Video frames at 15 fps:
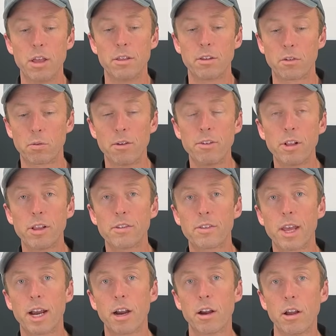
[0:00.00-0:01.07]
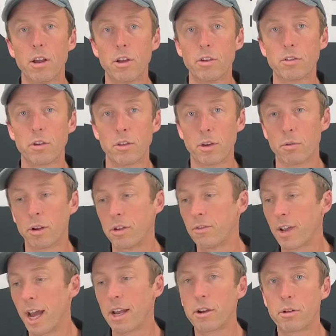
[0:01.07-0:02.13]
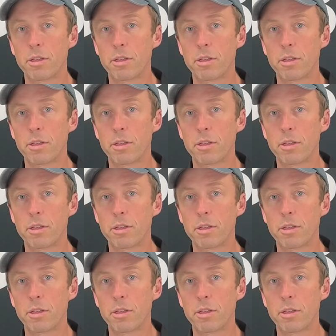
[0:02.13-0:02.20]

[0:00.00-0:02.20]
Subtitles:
The swivel is there so that when you've got your